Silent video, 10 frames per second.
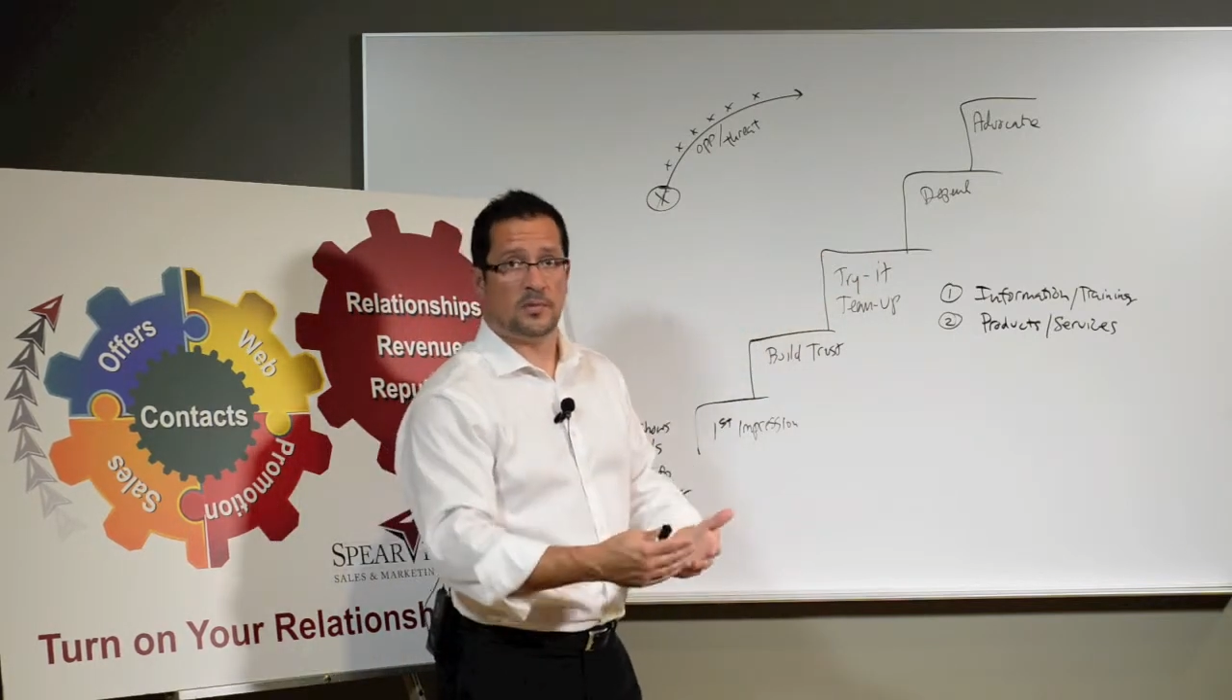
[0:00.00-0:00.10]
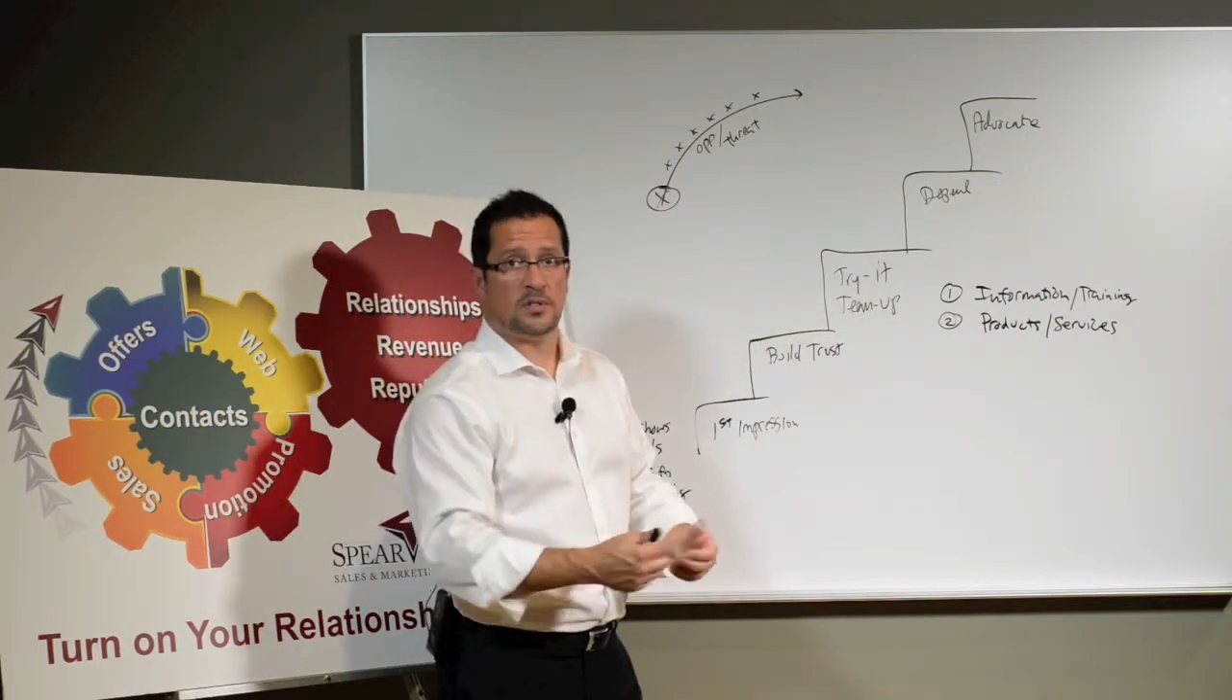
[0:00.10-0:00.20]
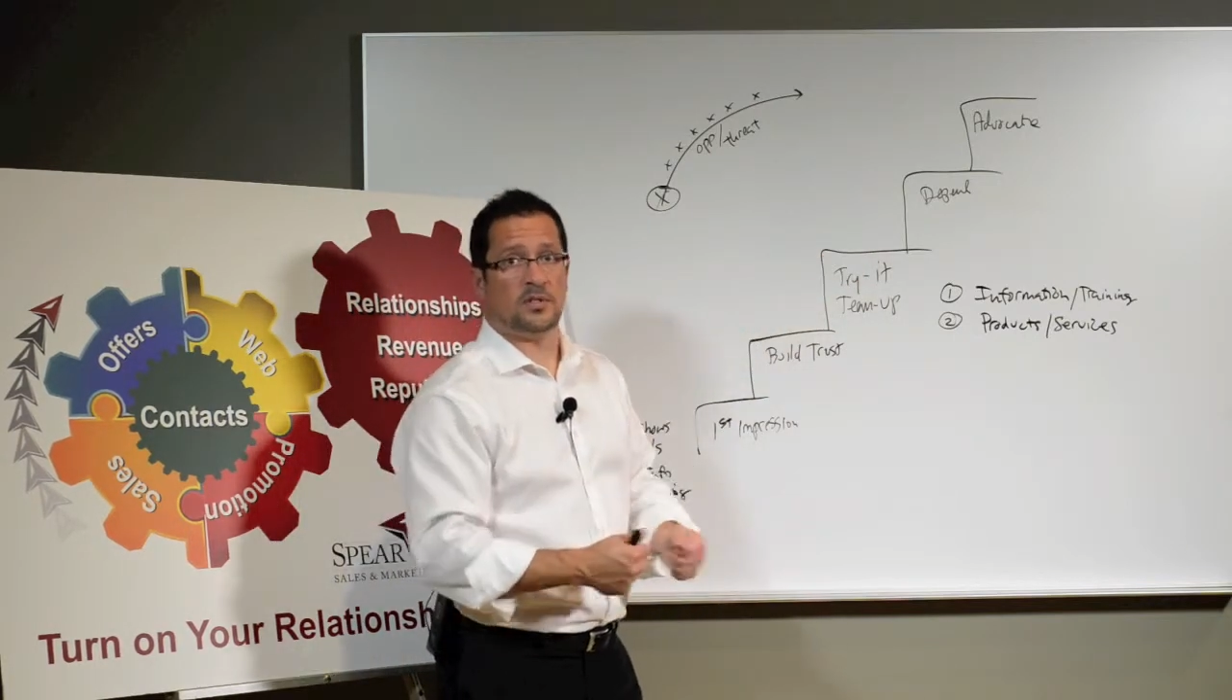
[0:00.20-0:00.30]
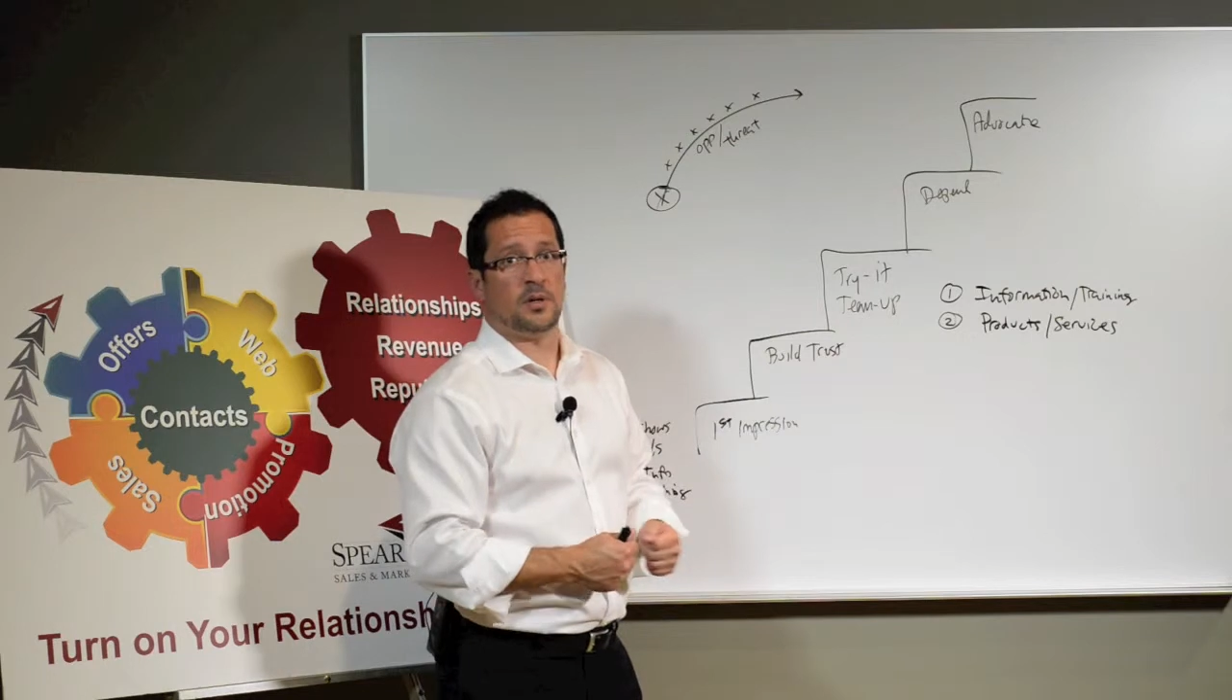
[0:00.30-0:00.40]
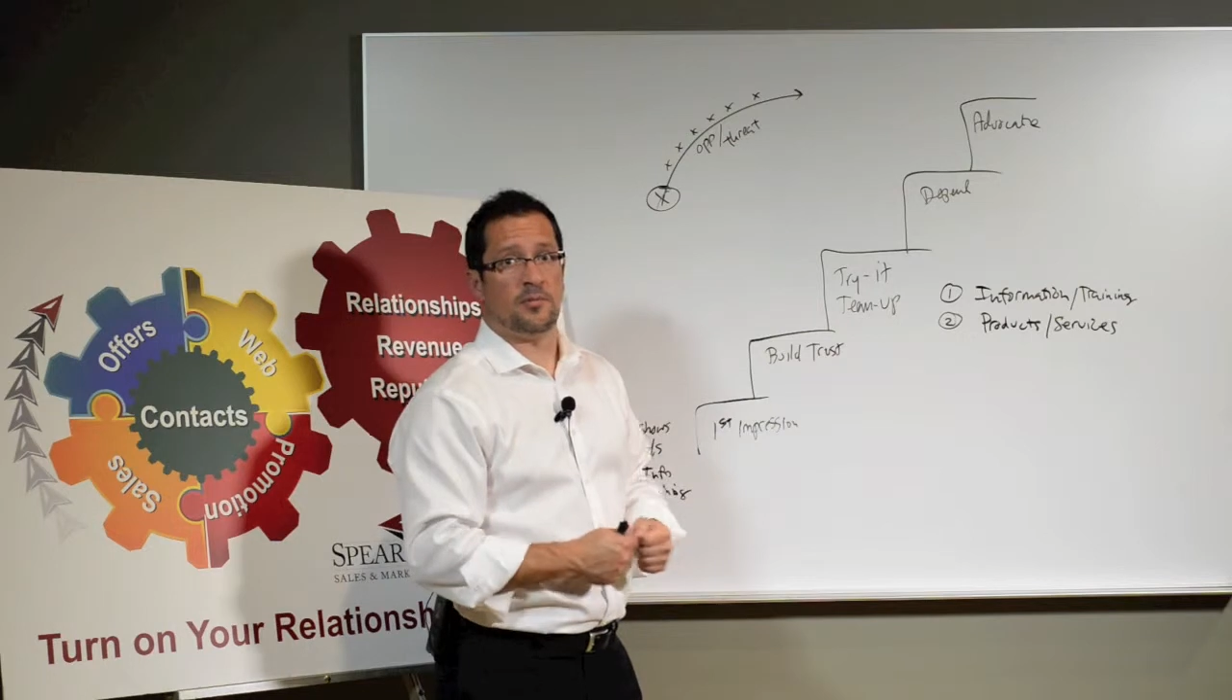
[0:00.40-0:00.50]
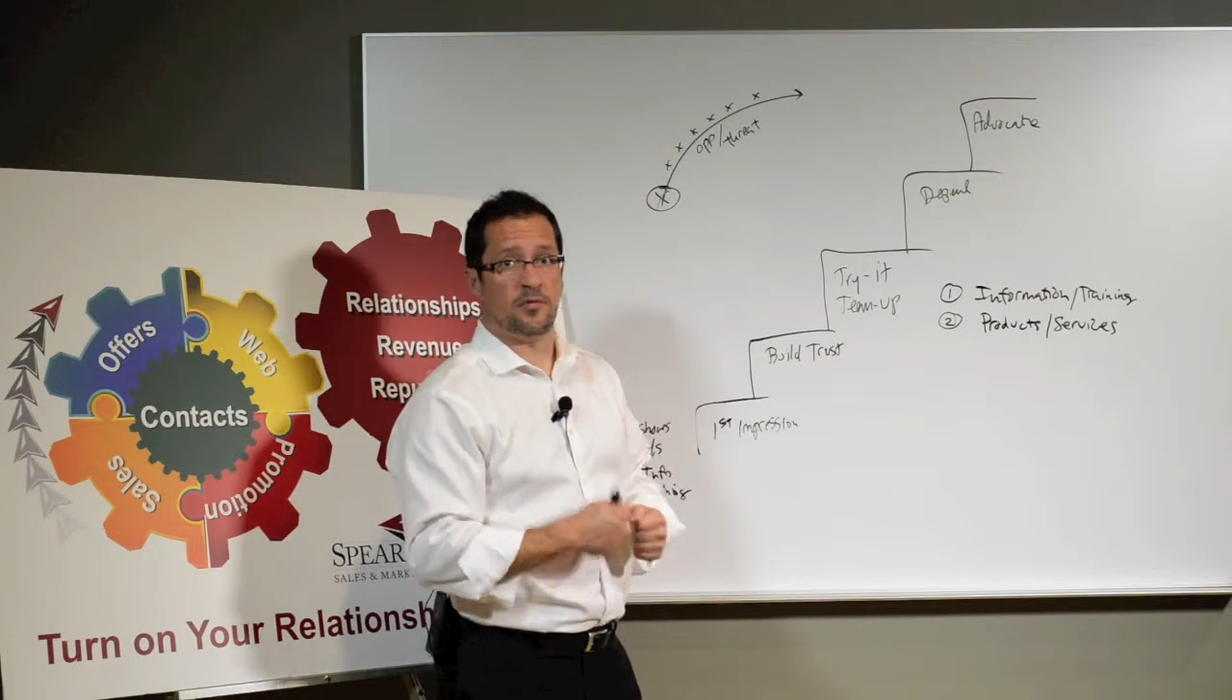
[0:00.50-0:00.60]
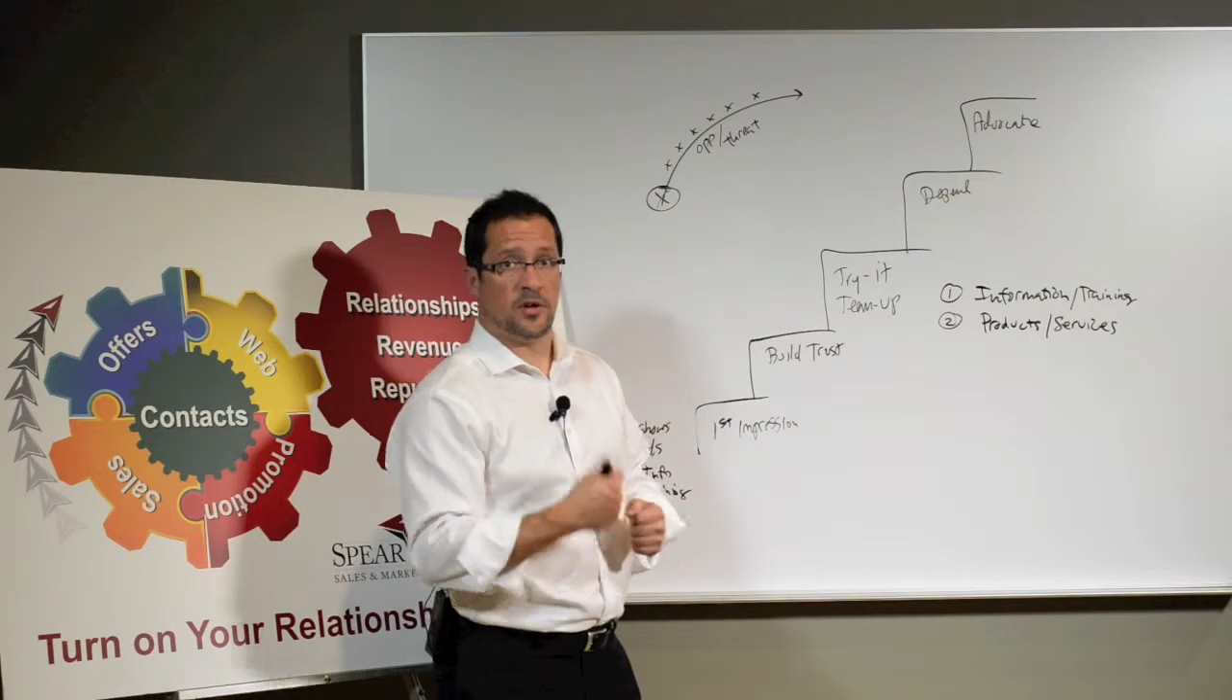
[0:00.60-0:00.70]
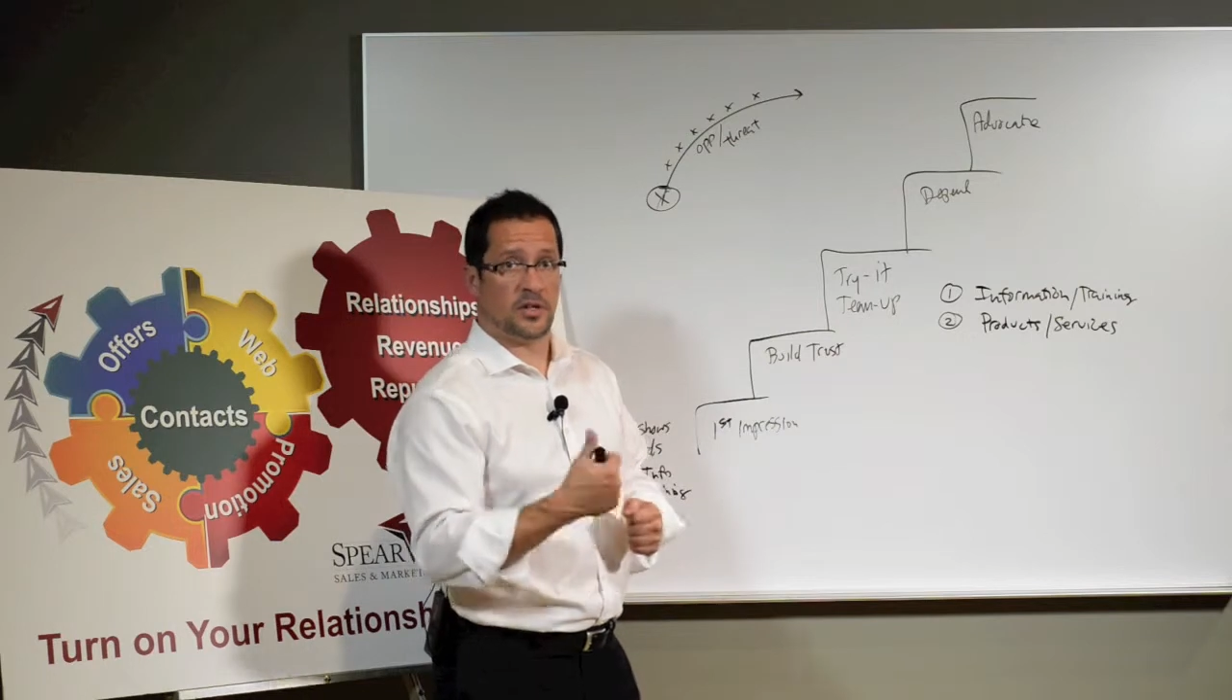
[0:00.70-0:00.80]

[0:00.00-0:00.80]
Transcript: some free